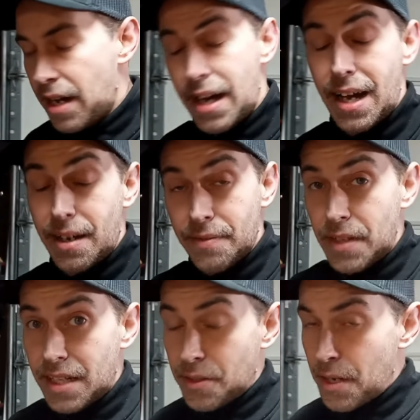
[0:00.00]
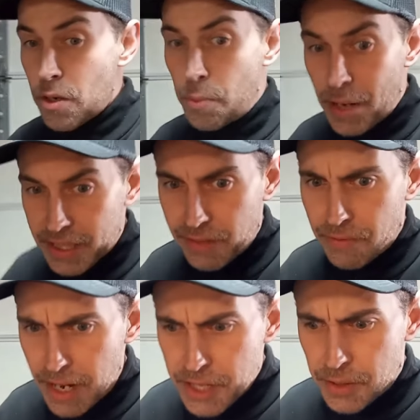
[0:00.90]
If you guys don't know who Preston
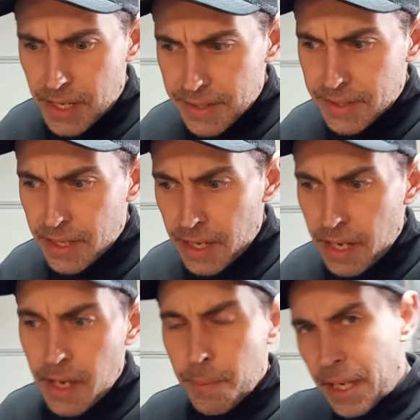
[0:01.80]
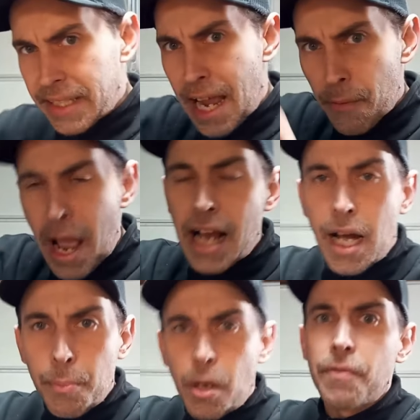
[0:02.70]
Frazier is, pick that rock
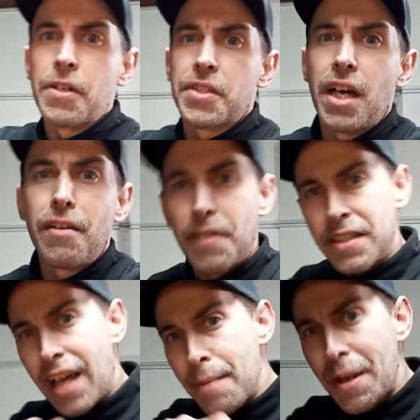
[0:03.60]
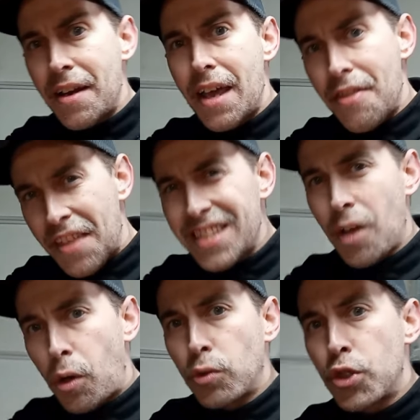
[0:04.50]
up off yourself and type in This
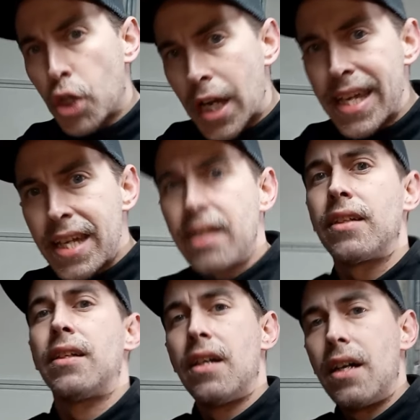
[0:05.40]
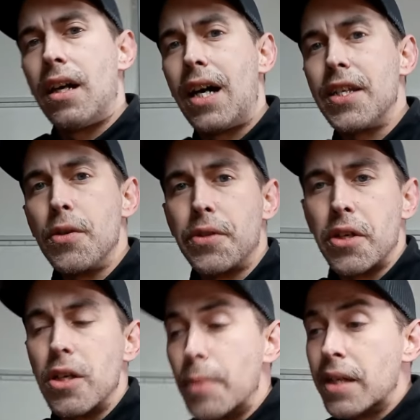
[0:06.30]
Old Trike on
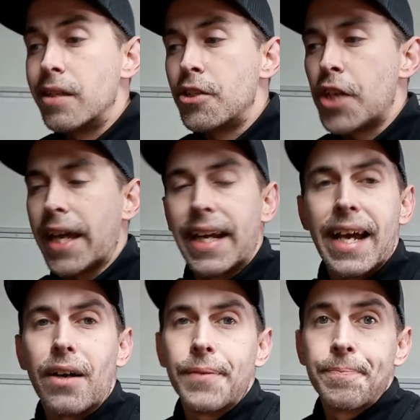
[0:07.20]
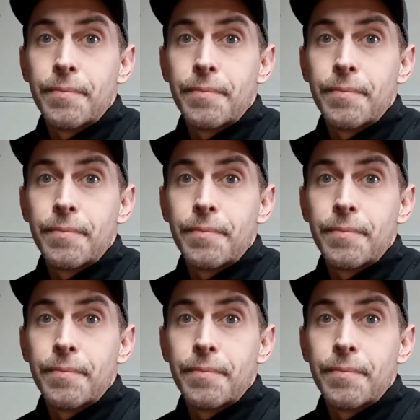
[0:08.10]
YouTube. Check it out.